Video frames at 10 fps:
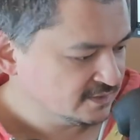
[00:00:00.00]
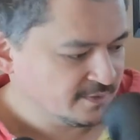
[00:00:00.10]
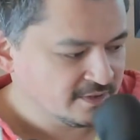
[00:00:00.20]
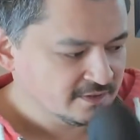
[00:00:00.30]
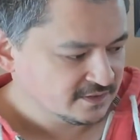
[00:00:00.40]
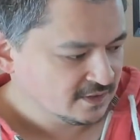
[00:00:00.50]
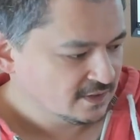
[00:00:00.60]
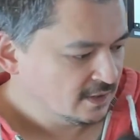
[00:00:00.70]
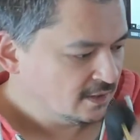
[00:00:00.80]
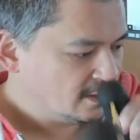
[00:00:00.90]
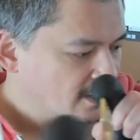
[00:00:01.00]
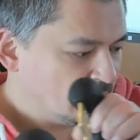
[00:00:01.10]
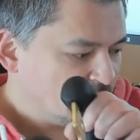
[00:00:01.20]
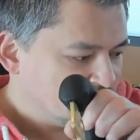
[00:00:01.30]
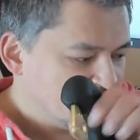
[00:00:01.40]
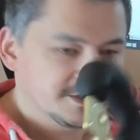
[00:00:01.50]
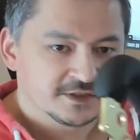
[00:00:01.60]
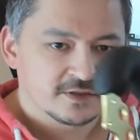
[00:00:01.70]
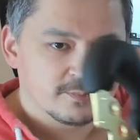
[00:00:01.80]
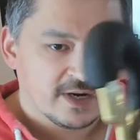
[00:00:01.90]
because I
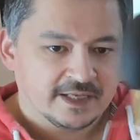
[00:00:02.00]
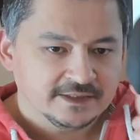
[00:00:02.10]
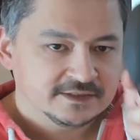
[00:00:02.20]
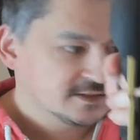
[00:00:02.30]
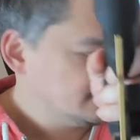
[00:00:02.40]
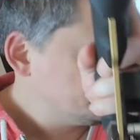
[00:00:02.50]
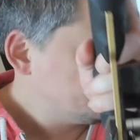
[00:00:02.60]
measured the plate.